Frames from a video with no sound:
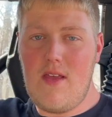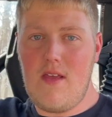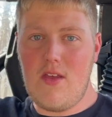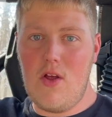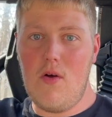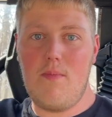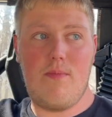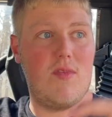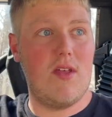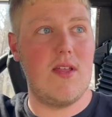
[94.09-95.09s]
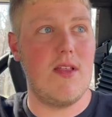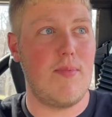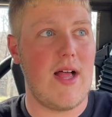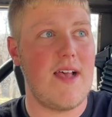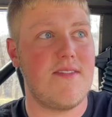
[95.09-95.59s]
you know, the, the
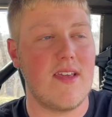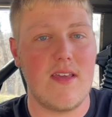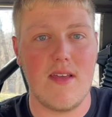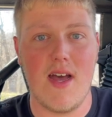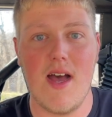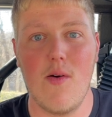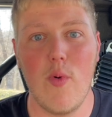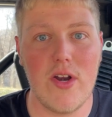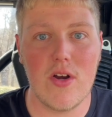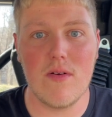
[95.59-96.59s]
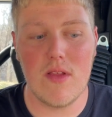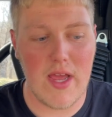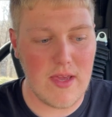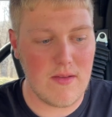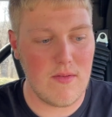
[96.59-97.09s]
plastic uh, winter,
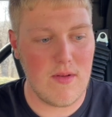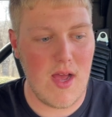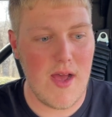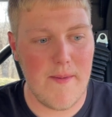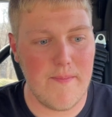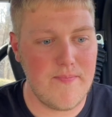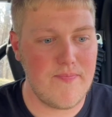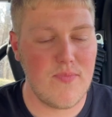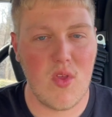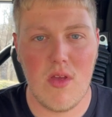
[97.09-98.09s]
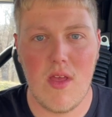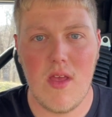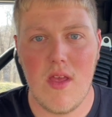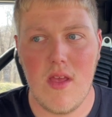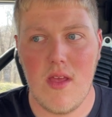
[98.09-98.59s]
like, um,
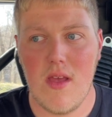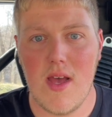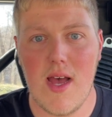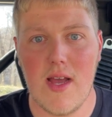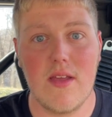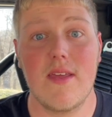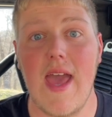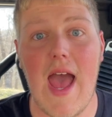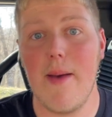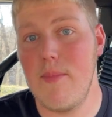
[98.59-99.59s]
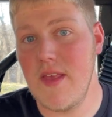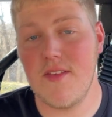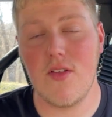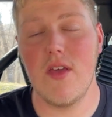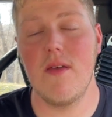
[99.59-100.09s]
uh, cab
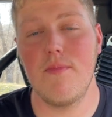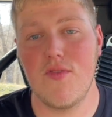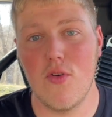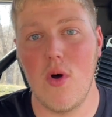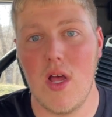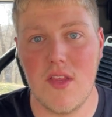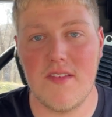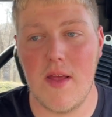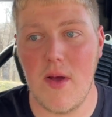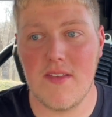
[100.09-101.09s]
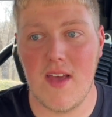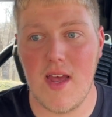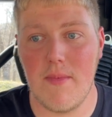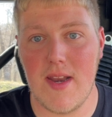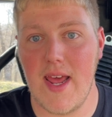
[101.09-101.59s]
basically still on the side by
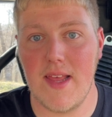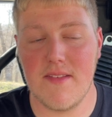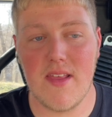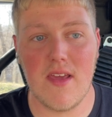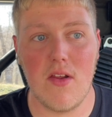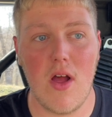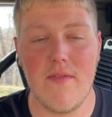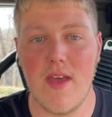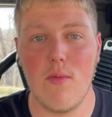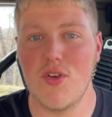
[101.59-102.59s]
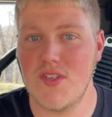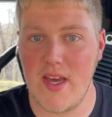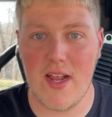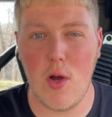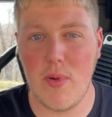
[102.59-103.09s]
side. My dad hasn't taken it off yet, which is
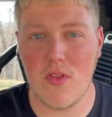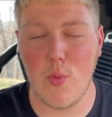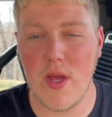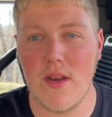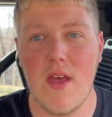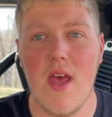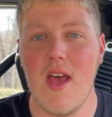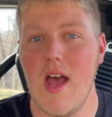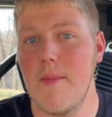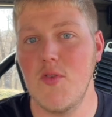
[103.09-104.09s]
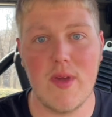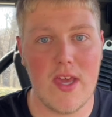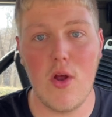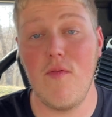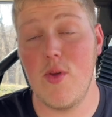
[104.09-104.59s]
kind of helping the wind. Um, so
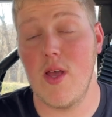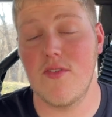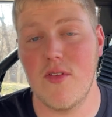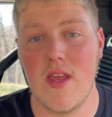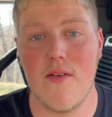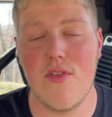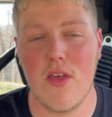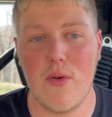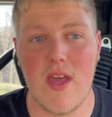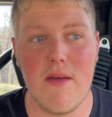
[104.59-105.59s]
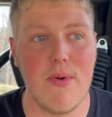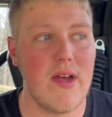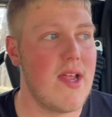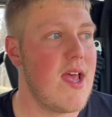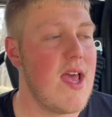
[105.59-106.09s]
again, hopefully you guys can hear everything okay. But